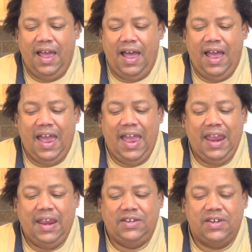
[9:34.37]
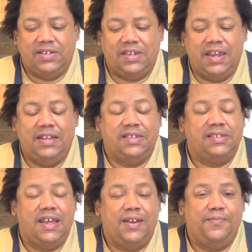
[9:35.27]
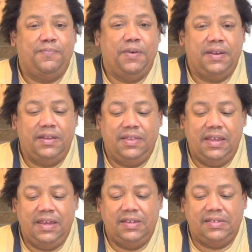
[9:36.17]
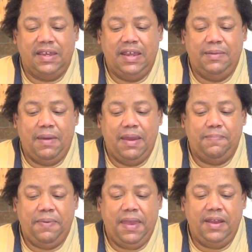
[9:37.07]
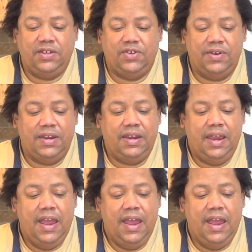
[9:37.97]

I just, instead of putting these in my pantry,